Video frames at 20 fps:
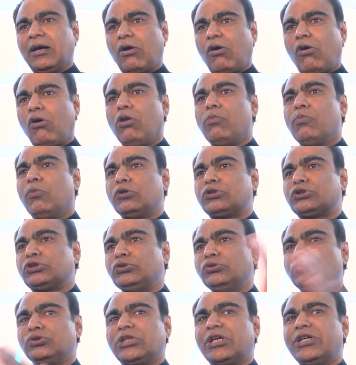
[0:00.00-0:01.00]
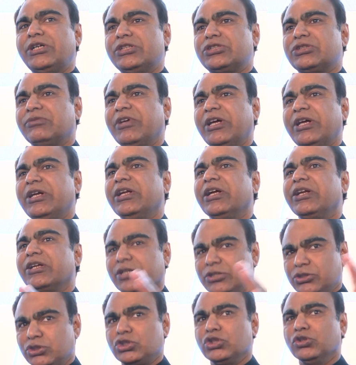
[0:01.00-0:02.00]
almost two-thirds of the Indian
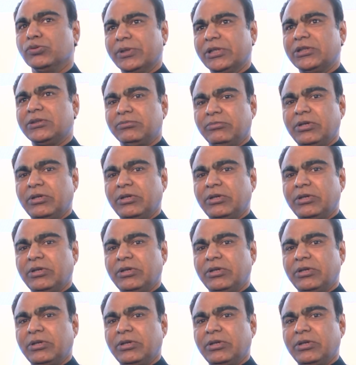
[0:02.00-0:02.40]
consumer